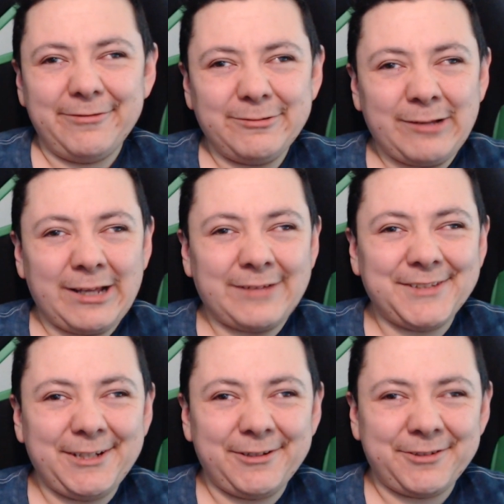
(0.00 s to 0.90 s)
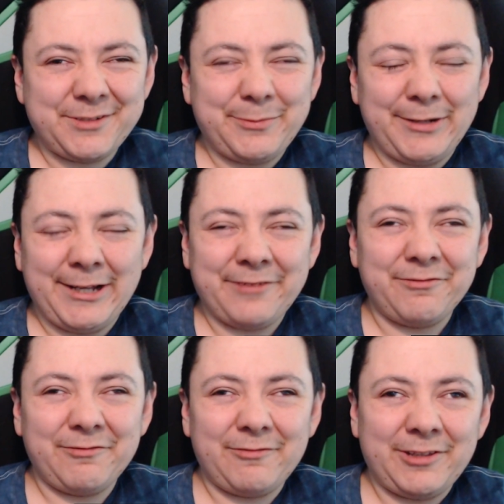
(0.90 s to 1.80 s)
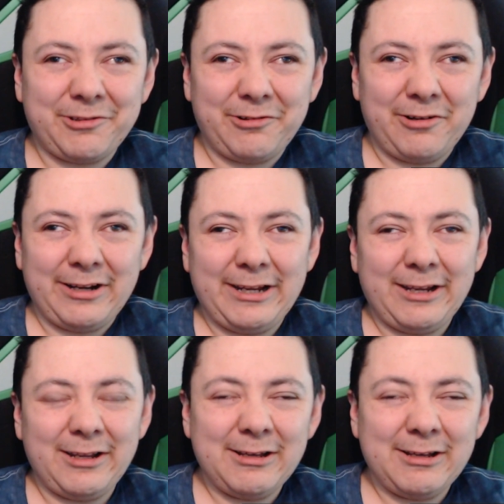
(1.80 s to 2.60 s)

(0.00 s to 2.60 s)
leadership, we have authority,